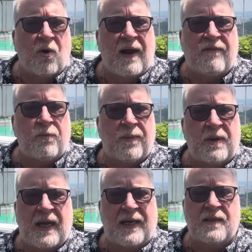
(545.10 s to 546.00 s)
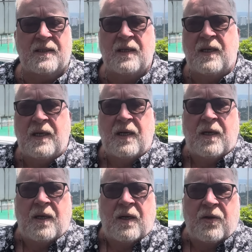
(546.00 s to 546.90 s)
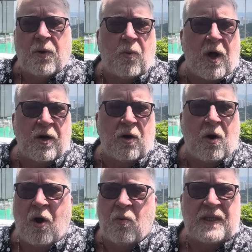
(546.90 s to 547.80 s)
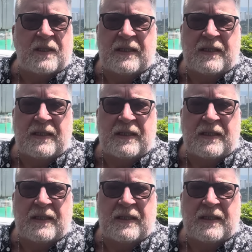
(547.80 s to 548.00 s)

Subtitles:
have it replaced. The water always